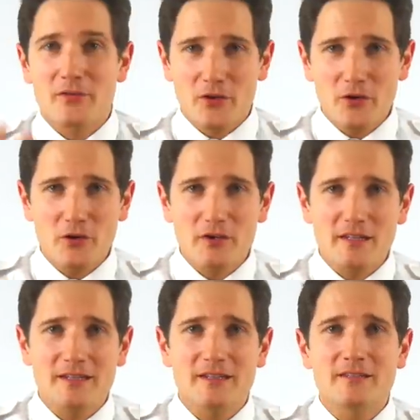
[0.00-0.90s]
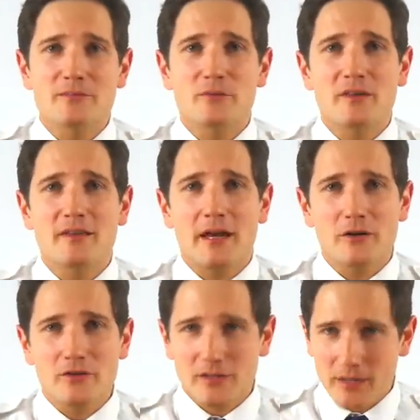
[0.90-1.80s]
Third is with
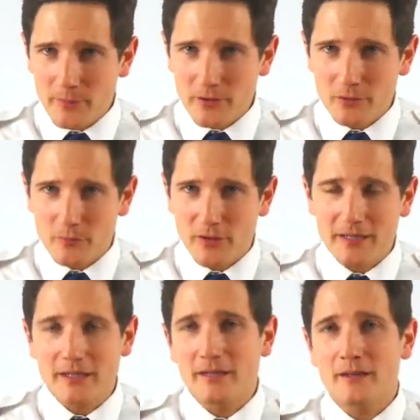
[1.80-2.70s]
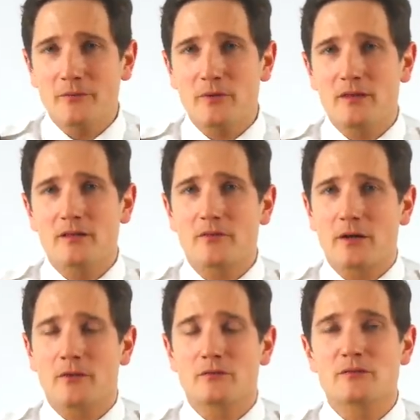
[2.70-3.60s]
aerodynamical braking with the ground